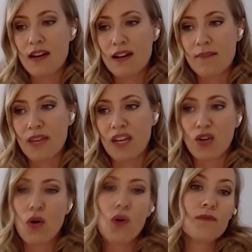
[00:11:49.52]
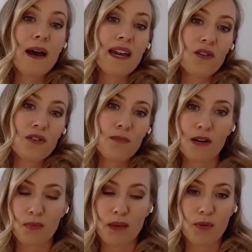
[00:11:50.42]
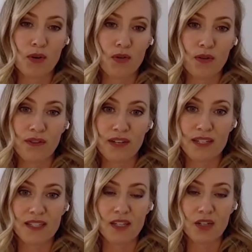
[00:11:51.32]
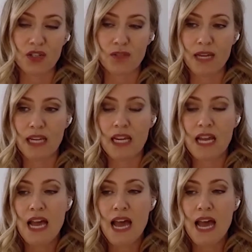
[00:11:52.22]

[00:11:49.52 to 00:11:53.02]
Um, I could hold my own among people who were very senior to me.